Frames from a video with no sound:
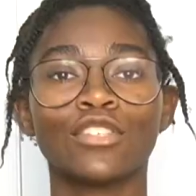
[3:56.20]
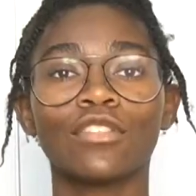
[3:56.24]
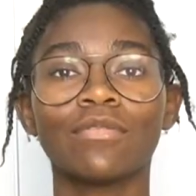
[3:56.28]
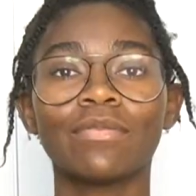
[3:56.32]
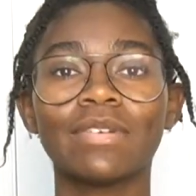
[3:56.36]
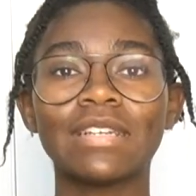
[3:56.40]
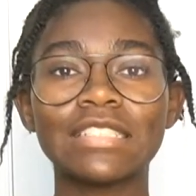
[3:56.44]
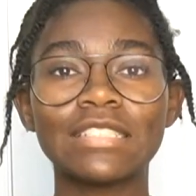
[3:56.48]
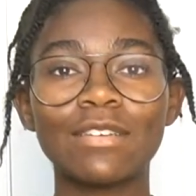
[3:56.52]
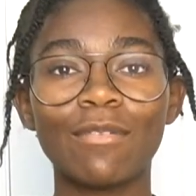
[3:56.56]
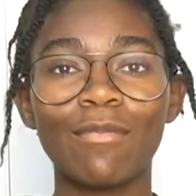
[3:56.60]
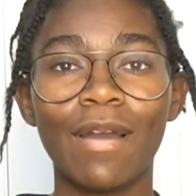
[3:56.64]
the
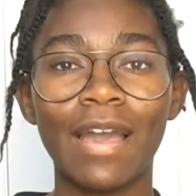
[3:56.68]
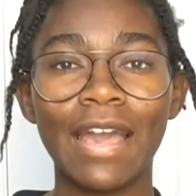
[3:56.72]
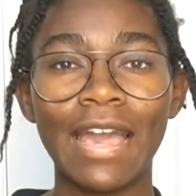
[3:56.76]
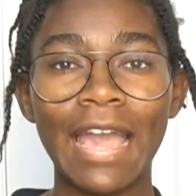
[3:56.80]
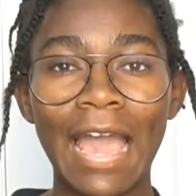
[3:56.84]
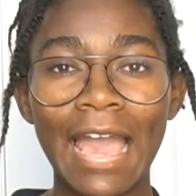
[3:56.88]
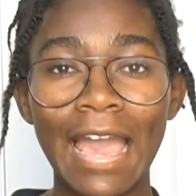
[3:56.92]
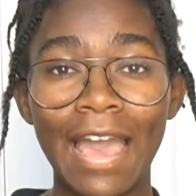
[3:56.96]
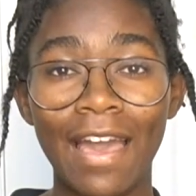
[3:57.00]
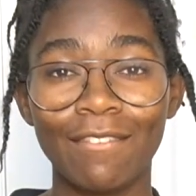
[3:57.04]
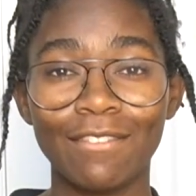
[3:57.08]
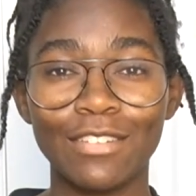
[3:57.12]
reason why
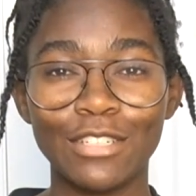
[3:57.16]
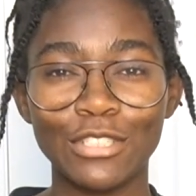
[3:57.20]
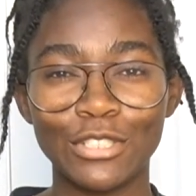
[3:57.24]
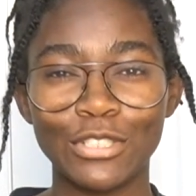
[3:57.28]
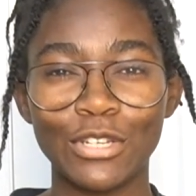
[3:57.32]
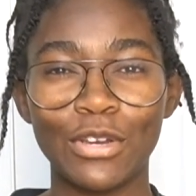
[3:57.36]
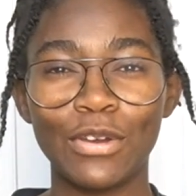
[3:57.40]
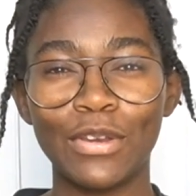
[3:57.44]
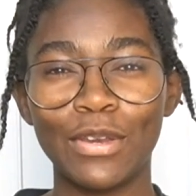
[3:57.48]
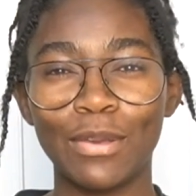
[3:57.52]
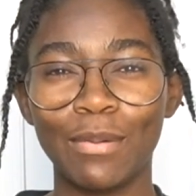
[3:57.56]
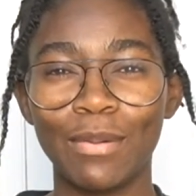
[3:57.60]
I haven't
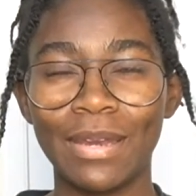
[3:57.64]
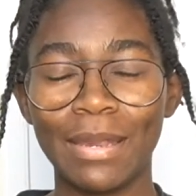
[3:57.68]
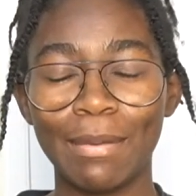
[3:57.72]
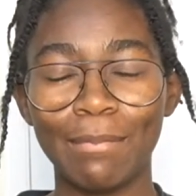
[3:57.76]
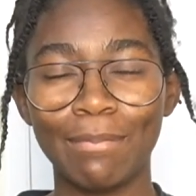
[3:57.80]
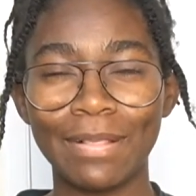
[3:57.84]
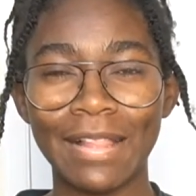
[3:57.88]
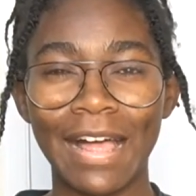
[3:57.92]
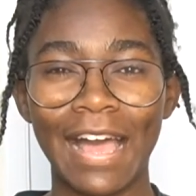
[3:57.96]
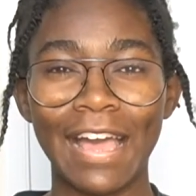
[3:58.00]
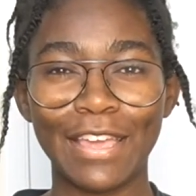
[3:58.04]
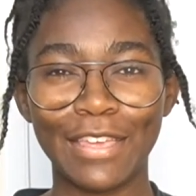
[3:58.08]
shown you any
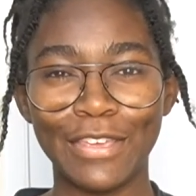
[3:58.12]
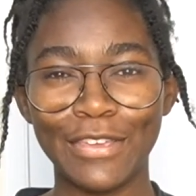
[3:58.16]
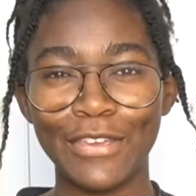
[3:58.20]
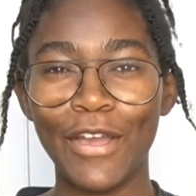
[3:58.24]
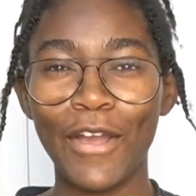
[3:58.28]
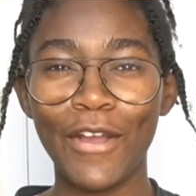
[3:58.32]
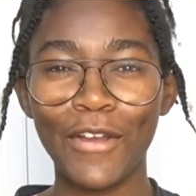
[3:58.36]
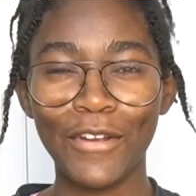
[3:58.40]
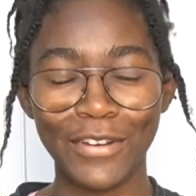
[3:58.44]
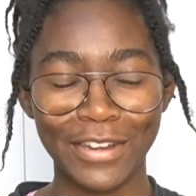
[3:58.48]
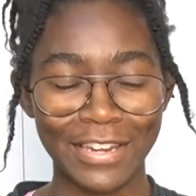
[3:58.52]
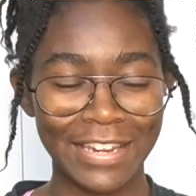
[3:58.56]
black
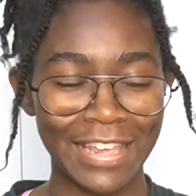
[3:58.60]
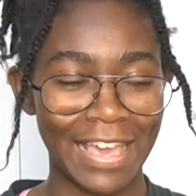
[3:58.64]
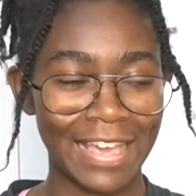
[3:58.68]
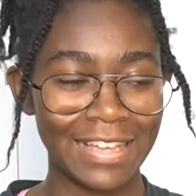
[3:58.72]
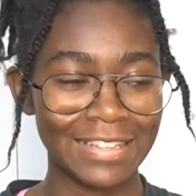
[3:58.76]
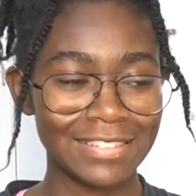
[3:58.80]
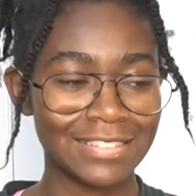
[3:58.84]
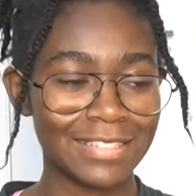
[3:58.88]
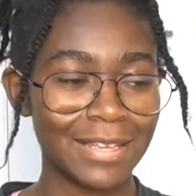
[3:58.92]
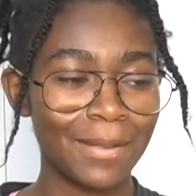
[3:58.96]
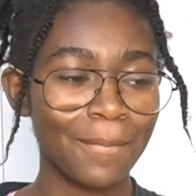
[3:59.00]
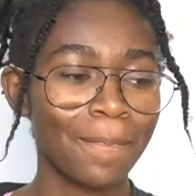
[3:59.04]
yarn
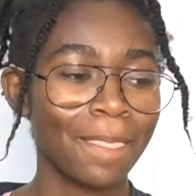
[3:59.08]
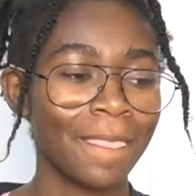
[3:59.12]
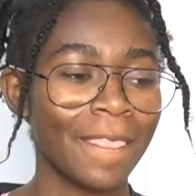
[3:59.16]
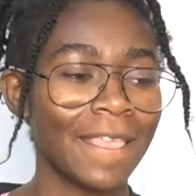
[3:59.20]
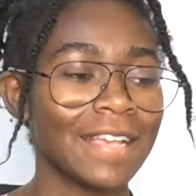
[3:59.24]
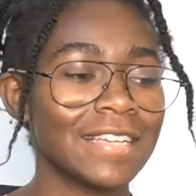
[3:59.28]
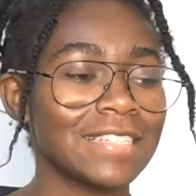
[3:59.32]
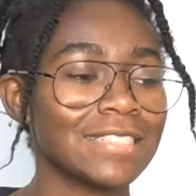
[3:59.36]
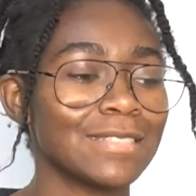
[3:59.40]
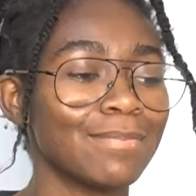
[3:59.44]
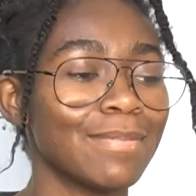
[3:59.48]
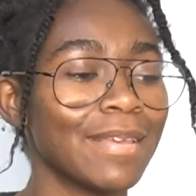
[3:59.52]
yet
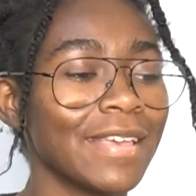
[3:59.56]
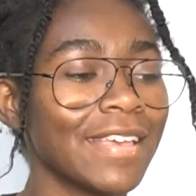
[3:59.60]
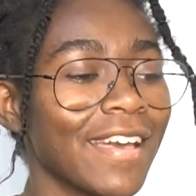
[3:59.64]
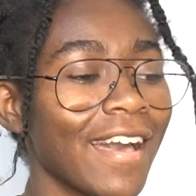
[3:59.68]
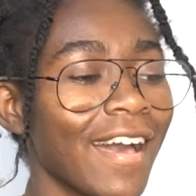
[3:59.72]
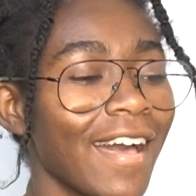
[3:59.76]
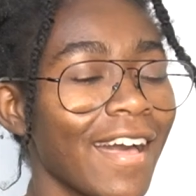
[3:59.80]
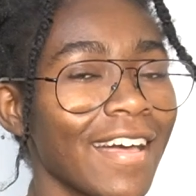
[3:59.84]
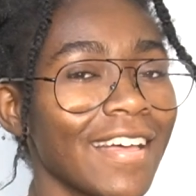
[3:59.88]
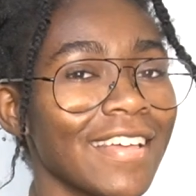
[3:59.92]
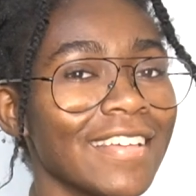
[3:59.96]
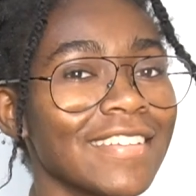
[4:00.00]
is
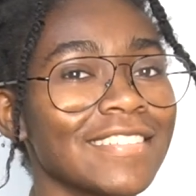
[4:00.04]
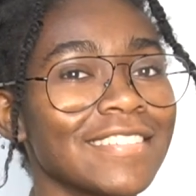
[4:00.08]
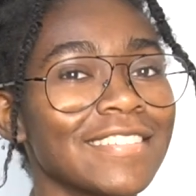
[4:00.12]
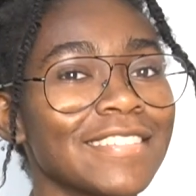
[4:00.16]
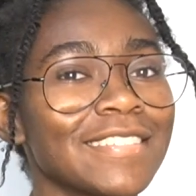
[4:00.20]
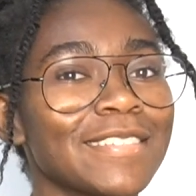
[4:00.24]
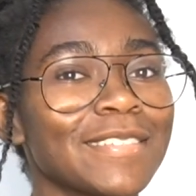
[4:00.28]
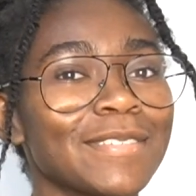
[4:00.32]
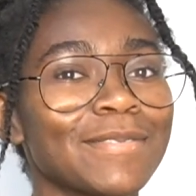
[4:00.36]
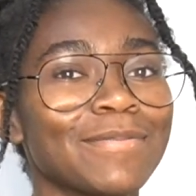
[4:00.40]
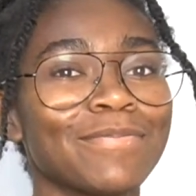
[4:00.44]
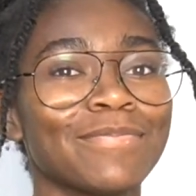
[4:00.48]

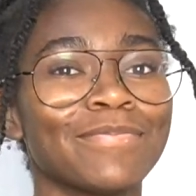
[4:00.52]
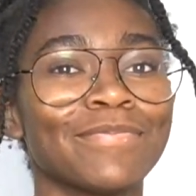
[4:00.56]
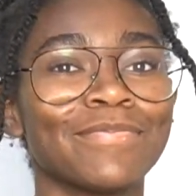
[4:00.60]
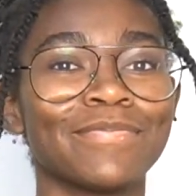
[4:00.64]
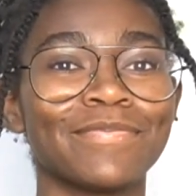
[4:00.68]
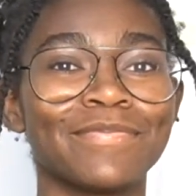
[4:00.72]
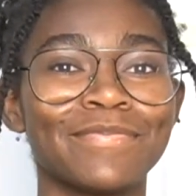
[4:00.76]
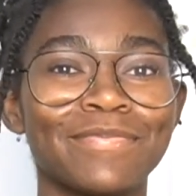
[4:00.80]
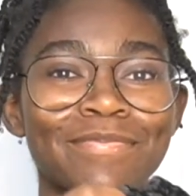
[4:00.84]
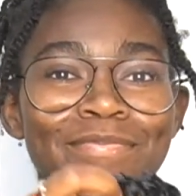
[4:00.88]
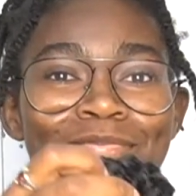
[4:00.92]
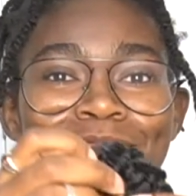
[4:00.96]
because
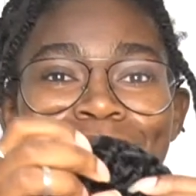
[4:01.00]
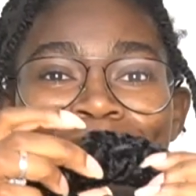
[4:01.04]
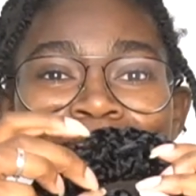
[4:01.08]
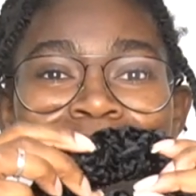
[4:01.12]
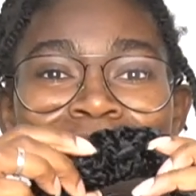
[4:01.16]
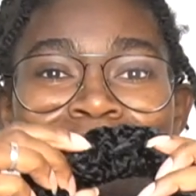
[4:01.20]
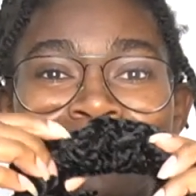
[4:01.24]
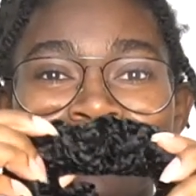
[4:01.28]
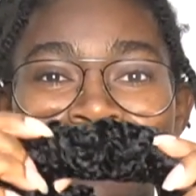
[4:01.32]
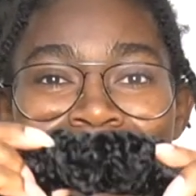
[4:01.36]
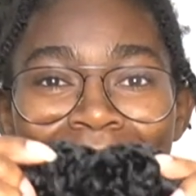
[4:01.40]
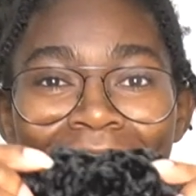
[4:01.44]

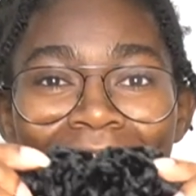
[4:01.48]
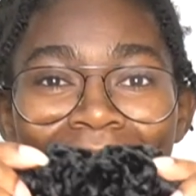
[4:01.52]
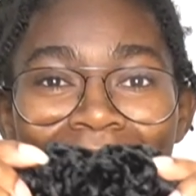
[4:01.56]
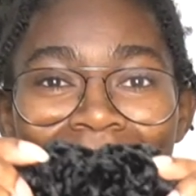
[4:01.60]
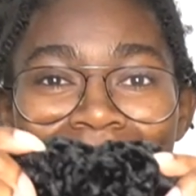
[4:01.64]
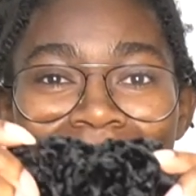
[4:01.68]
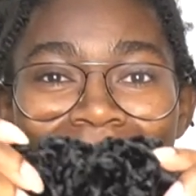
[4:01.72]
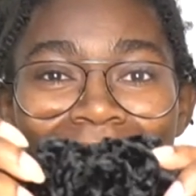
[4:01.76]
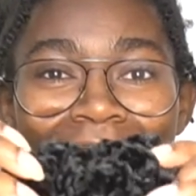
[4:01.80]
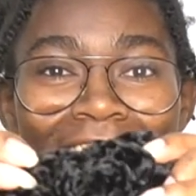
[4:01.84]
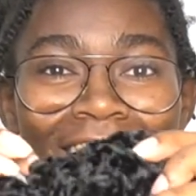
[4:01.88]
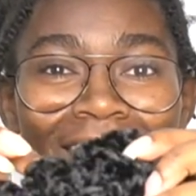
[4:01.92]

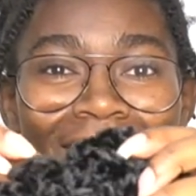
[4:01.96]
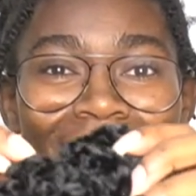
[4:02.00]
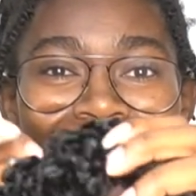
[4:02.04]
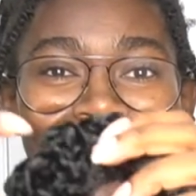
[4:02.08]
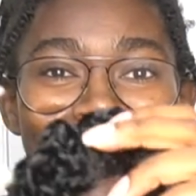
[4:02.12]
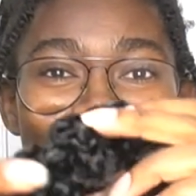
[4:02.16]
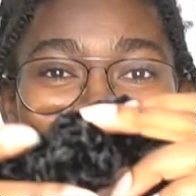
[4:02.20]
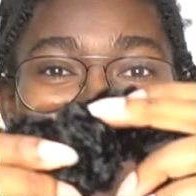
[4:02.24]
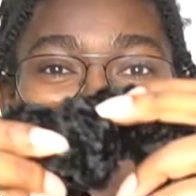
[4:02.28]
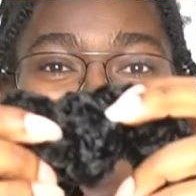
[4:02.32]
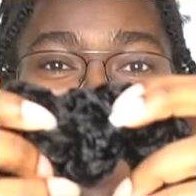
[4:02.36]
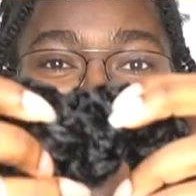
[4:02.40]
I
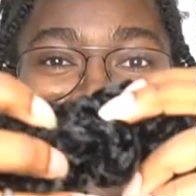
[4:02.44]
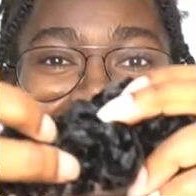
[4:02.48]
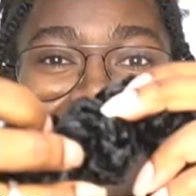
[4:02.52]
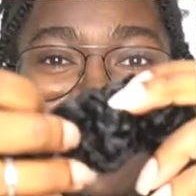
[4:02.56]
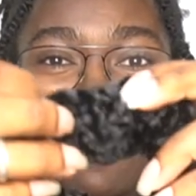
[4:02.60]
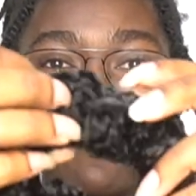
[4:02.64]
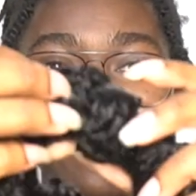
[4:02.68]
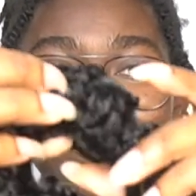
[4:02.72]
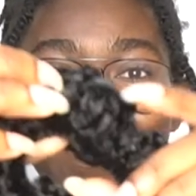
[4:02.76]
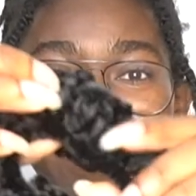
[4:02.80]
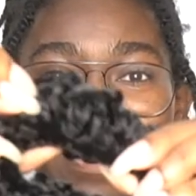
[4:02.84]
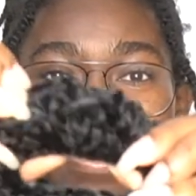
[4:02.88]
already
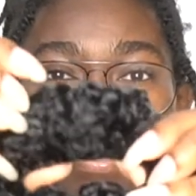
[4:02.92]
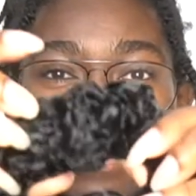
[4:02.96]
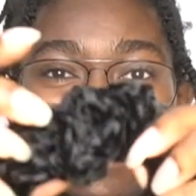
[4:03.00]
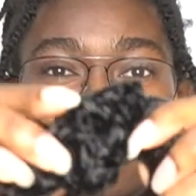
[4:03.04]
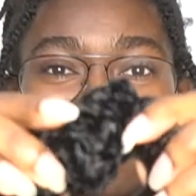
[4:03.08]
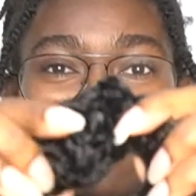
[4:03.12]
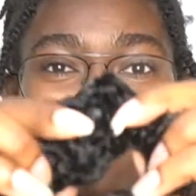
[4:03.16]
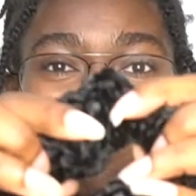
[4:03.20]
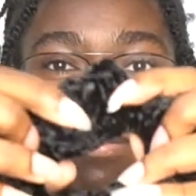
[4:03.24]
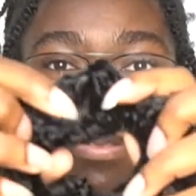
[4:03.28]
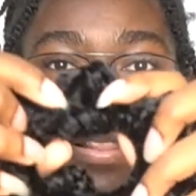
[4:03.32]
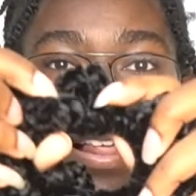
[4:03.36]
have this
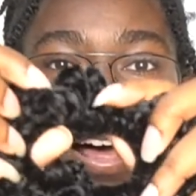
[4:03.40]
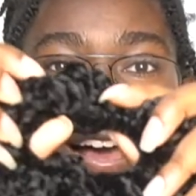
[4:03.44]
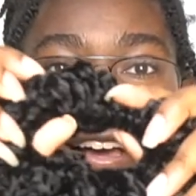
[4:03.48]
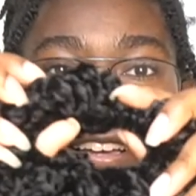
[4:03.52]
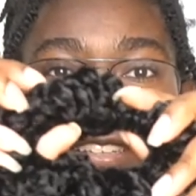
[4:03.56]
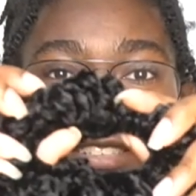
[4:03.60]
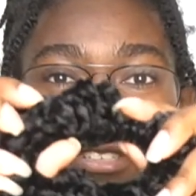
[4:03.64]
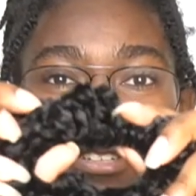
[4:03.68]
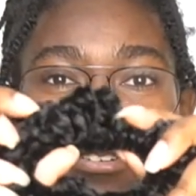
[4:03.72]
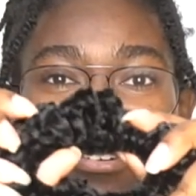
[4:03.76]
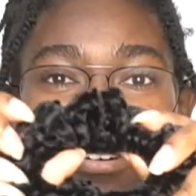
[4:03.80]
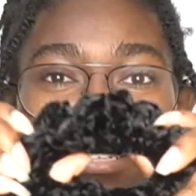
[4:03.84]
black
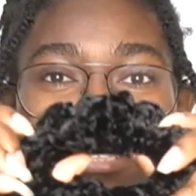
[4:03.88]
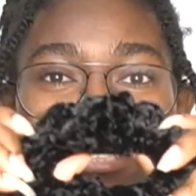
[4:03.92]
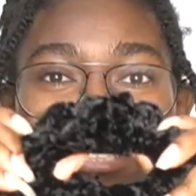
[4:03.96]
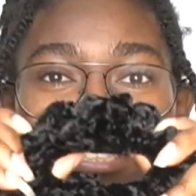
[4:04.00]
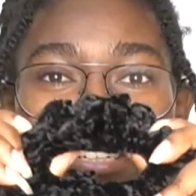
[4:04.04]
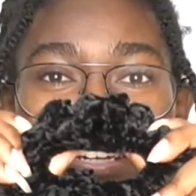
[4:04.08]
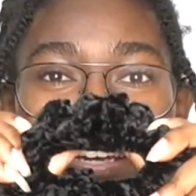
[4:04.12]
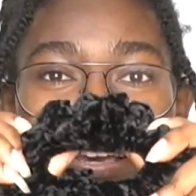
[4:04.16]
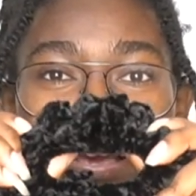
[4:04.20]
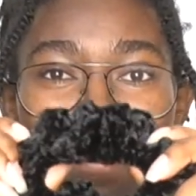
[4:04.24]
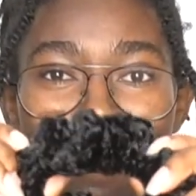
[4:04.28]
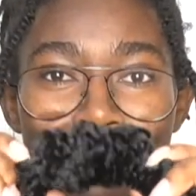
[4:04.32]

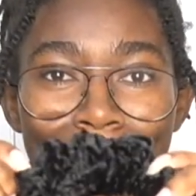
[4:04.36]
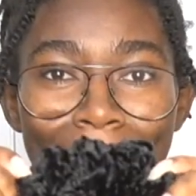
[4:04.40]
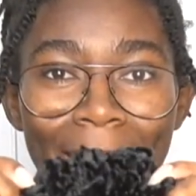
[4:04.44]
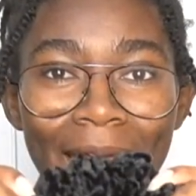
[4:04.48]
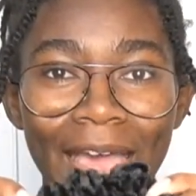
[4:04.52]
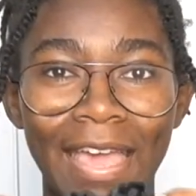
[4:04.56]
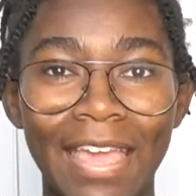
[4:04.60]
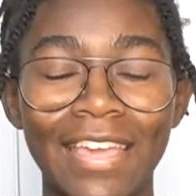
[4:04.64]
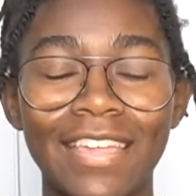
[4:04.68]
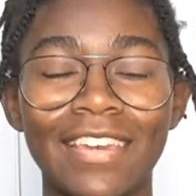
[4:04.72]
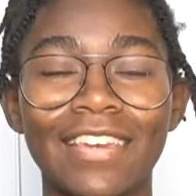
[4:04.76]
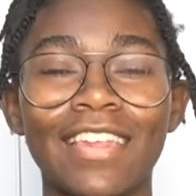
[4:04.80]
scrunchie
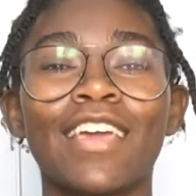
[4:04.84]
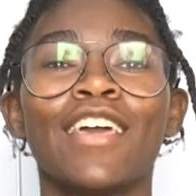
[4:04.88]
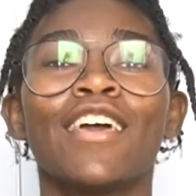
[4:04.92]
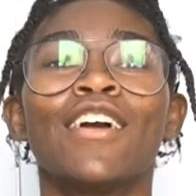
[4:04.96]
made.